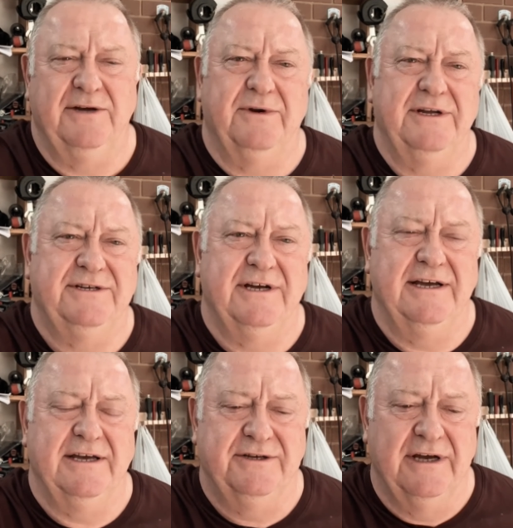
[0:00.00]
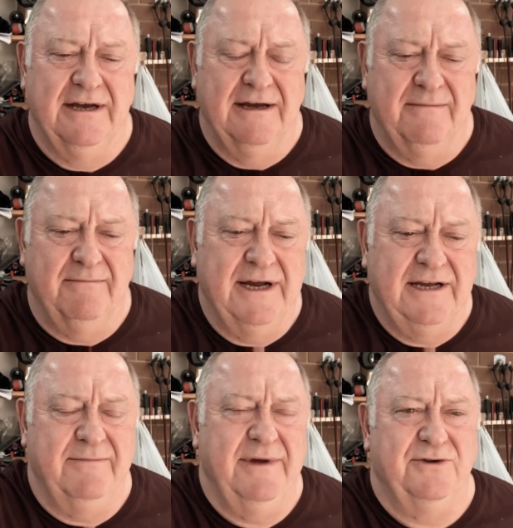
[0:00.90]
What he's saying is
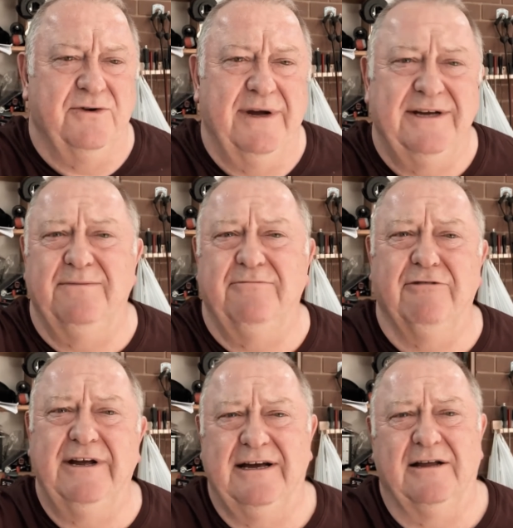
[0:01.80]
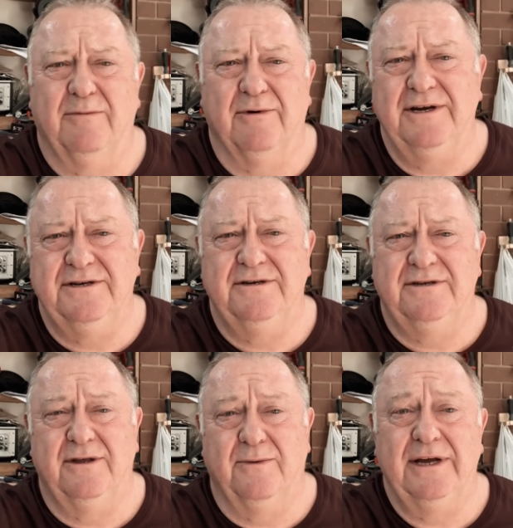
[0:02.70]
make amends or make some recalibrations
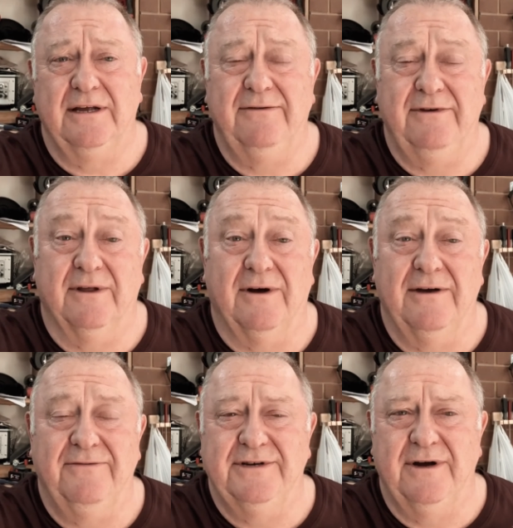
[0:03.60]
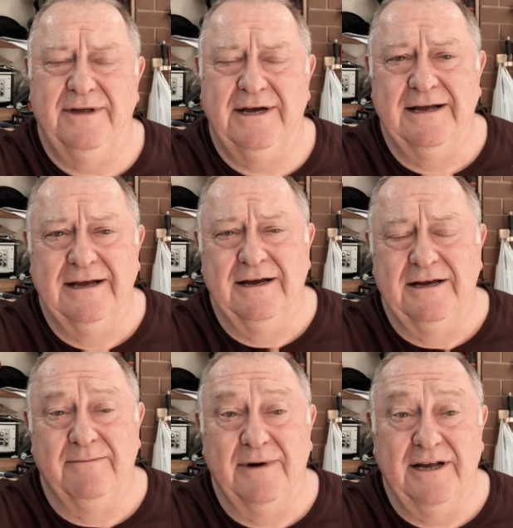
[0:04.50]
to the way you live your life so that
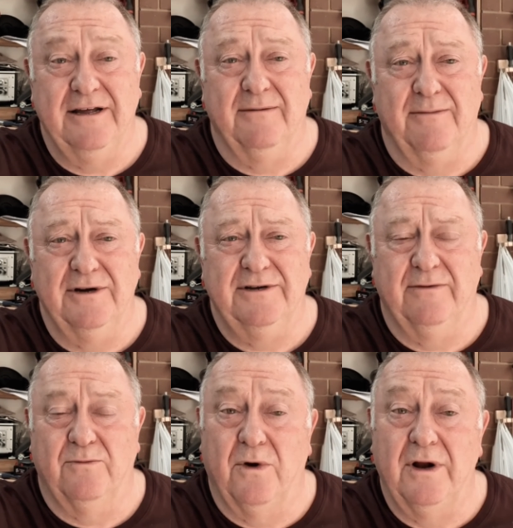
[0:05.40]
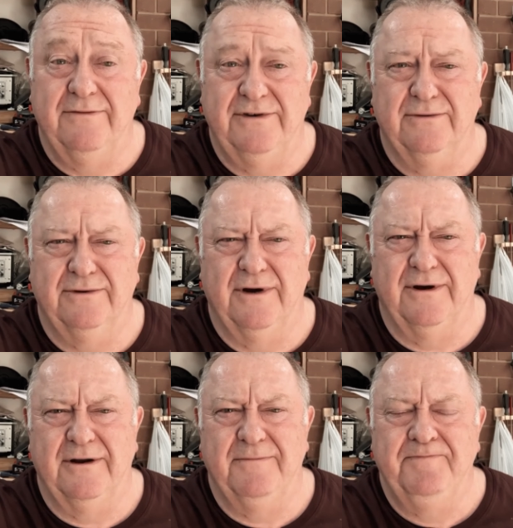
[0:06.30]
you're making the most of it while you've still got it.